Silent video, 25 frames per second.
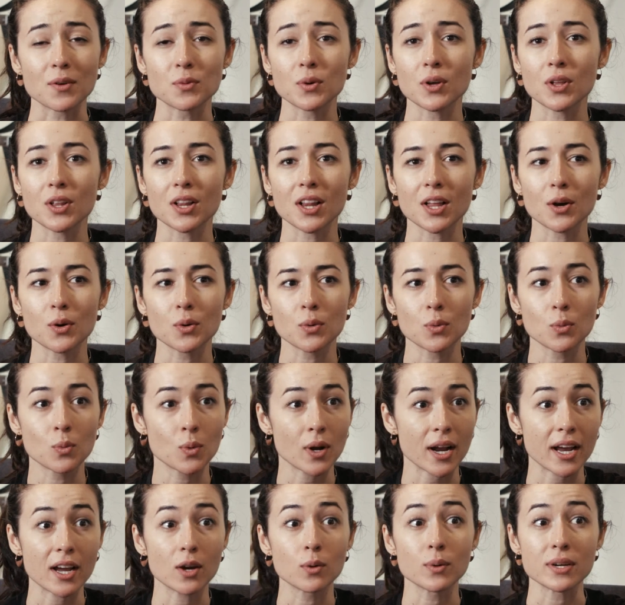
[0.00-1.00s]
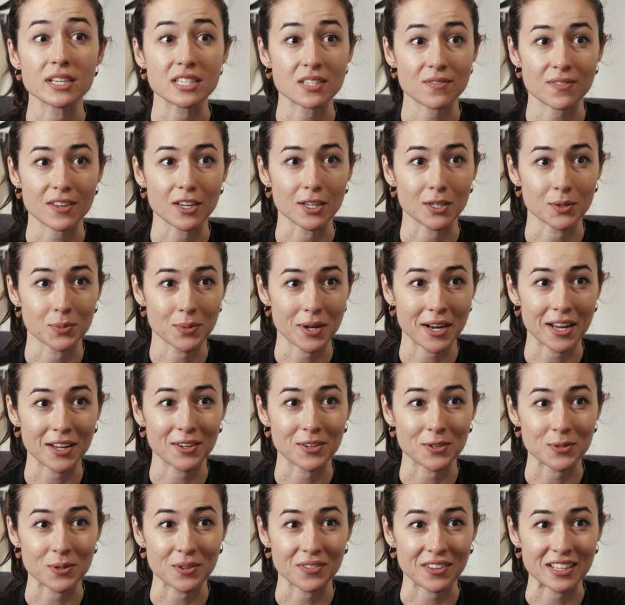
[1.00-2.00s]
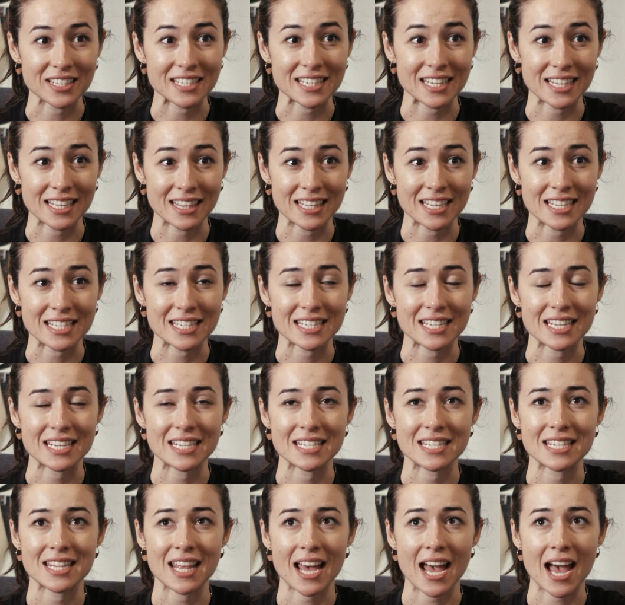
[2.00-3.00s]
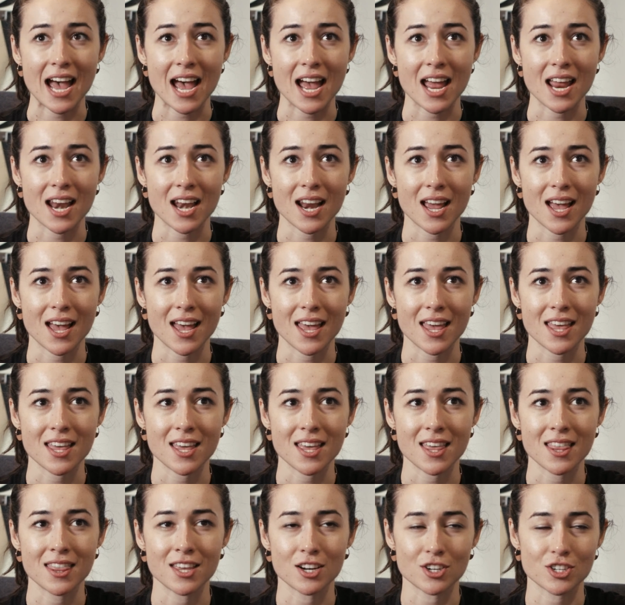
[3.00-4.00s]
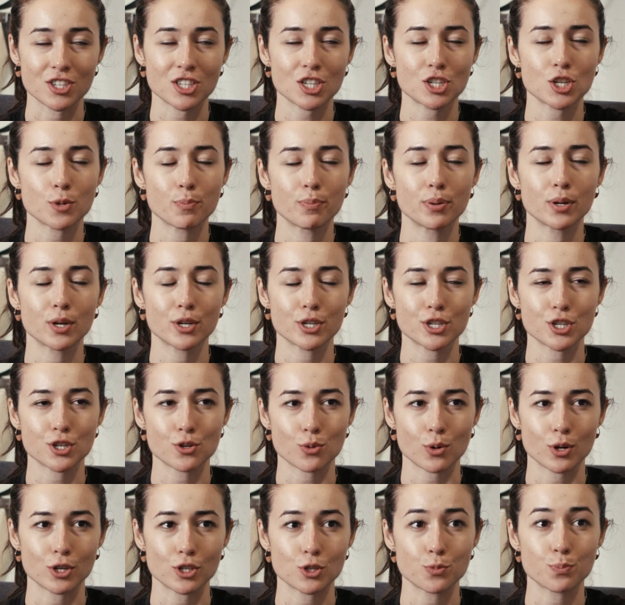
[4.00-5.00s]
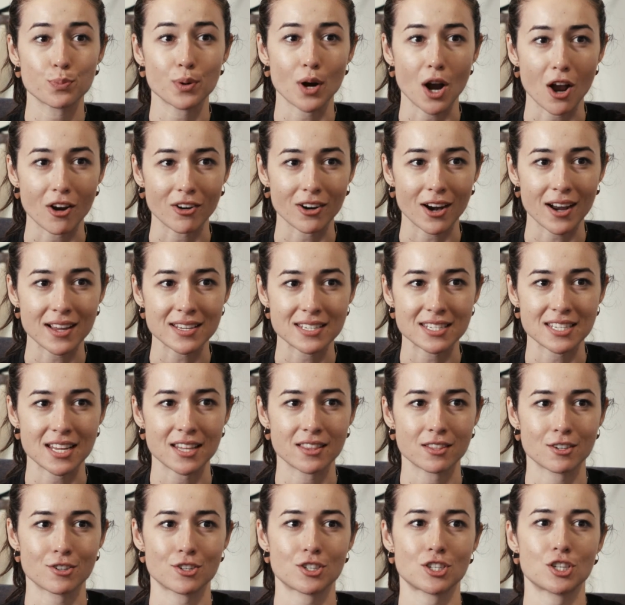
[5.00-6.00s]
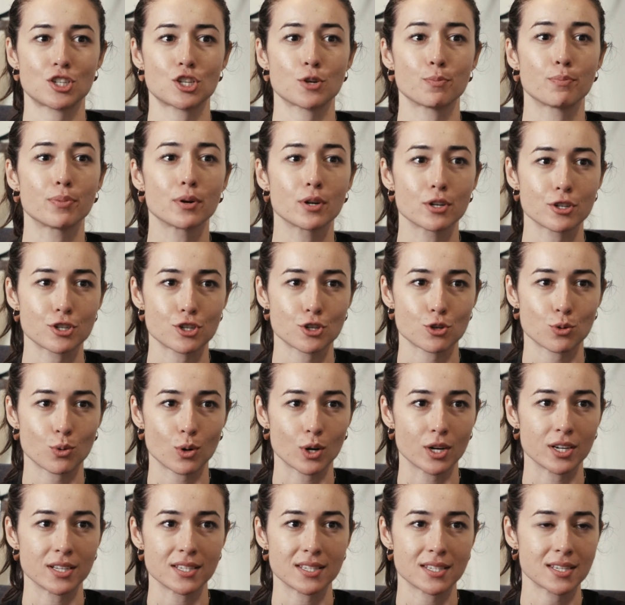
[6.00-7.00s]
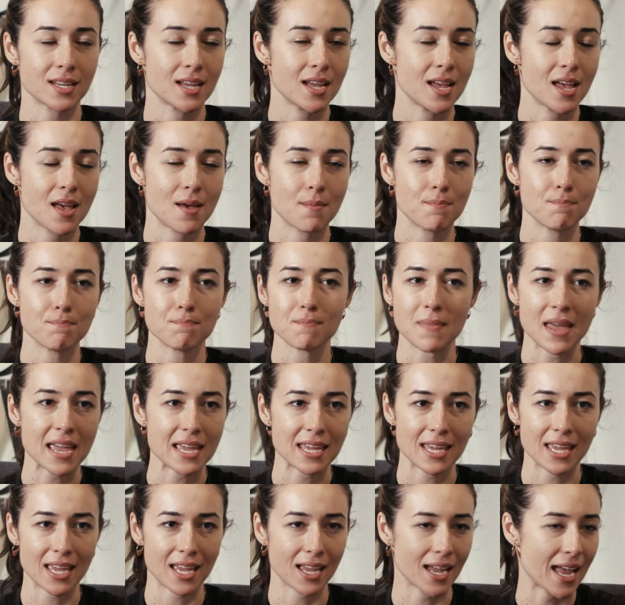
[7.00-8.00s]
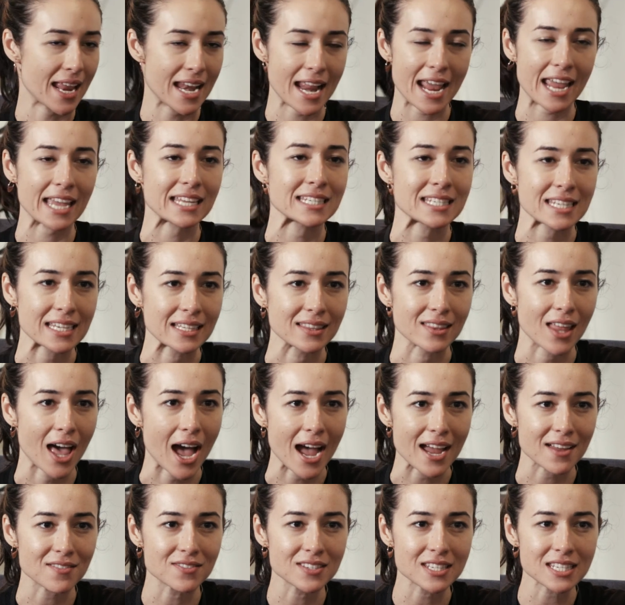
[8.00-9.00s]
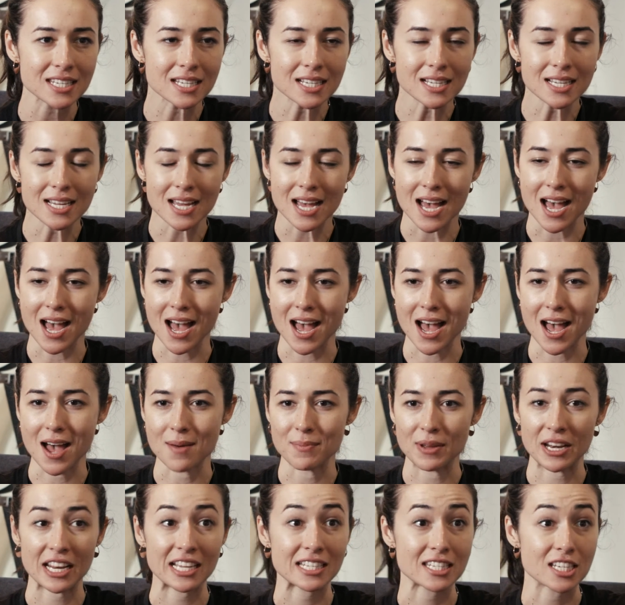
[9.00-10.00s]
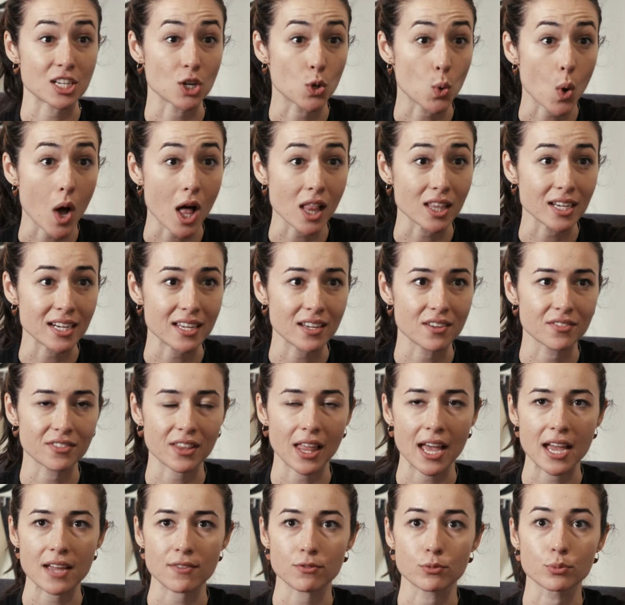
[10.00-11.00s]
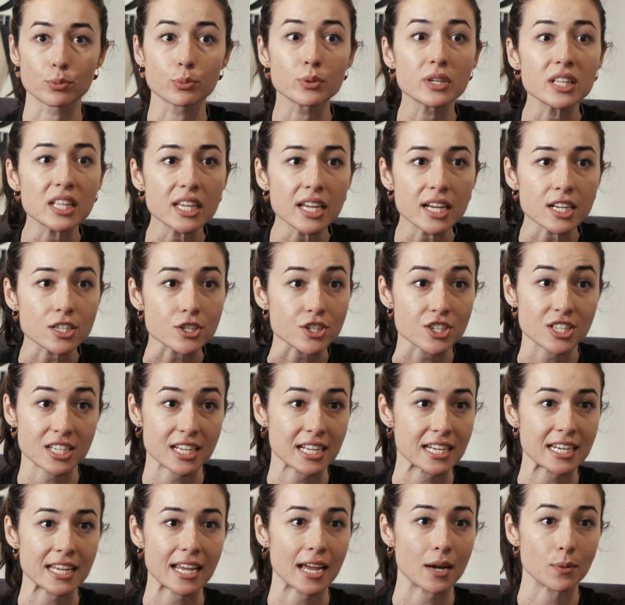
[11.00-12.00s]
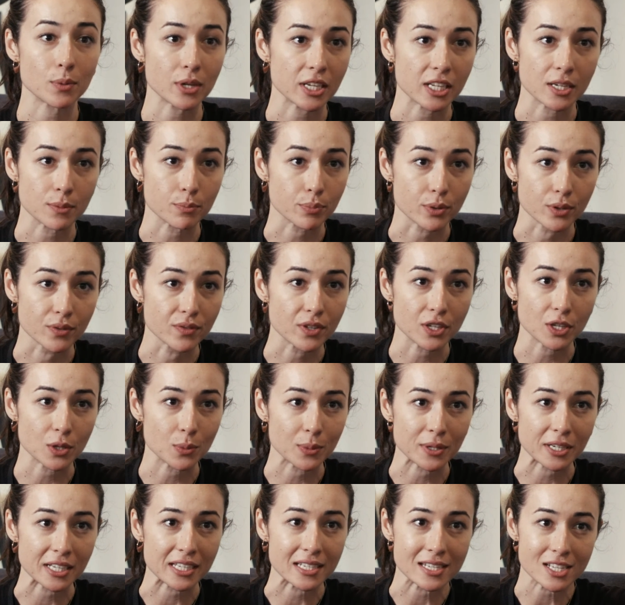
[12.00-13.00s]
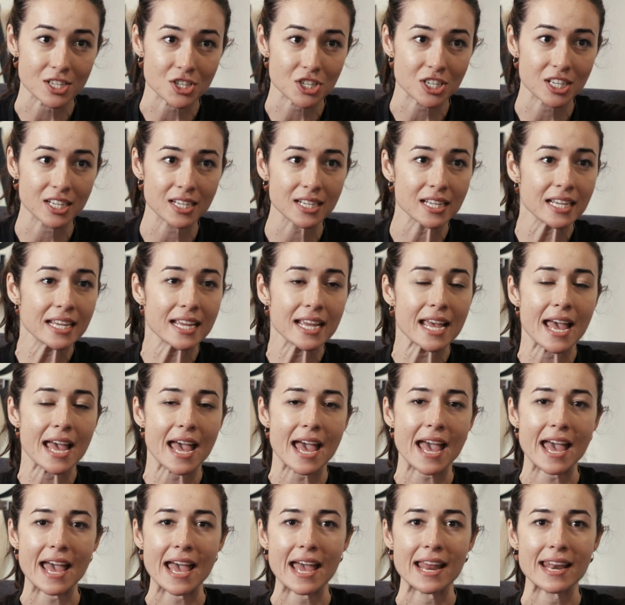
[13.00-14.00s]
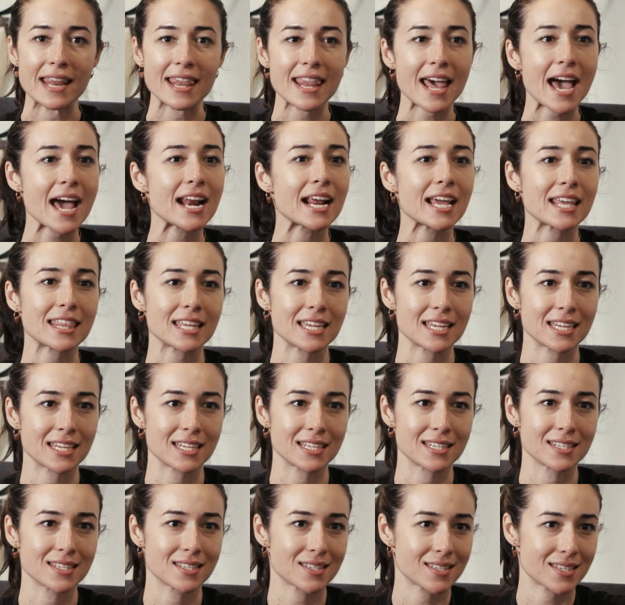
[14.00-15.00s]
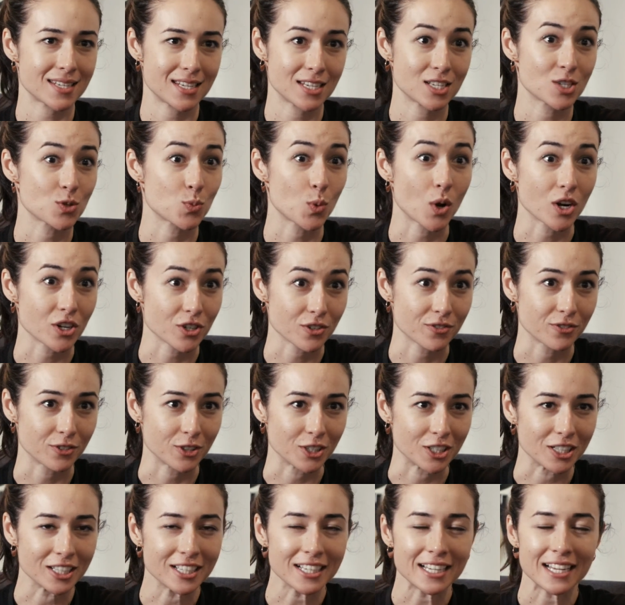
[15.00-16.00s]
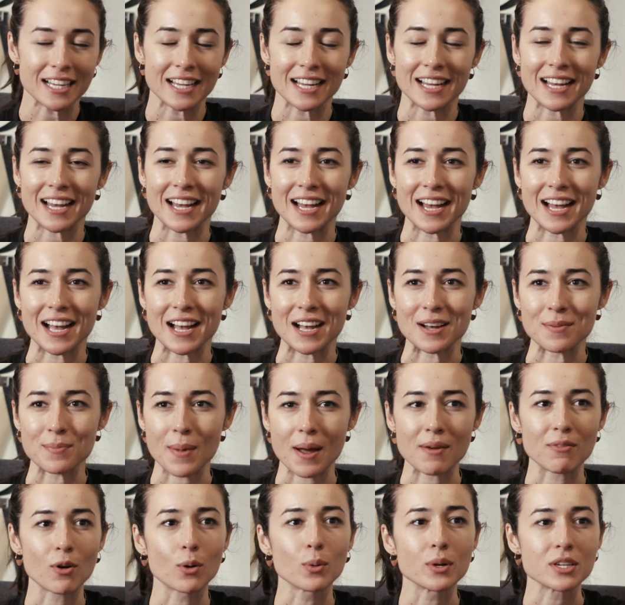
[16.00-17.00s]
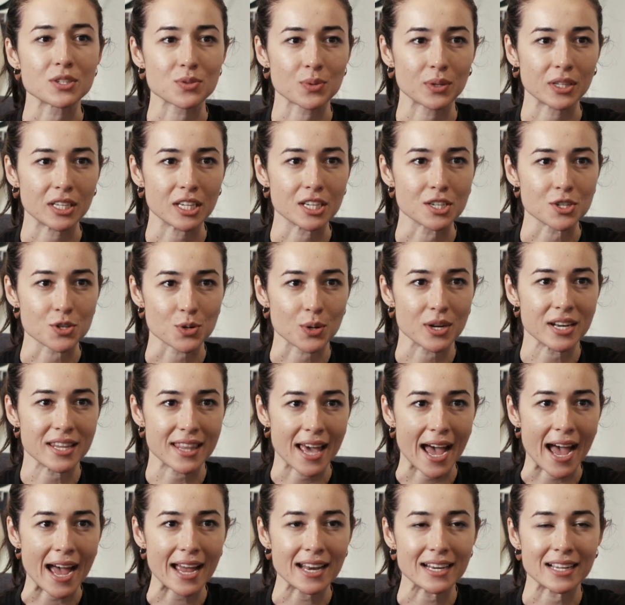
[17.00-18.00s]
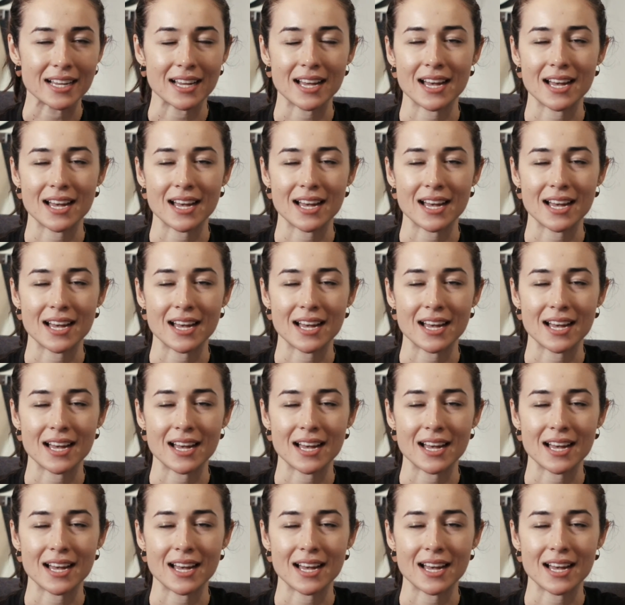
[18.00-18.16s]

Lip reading: Well, what I always feel when I go to events like this is that there's such a push towards progress, and there's such a push towards enhancing lives, enhancing quality of life, really understanding how we can improve the human condition. And that, I think, is wonderful. I've always really enjoyed that.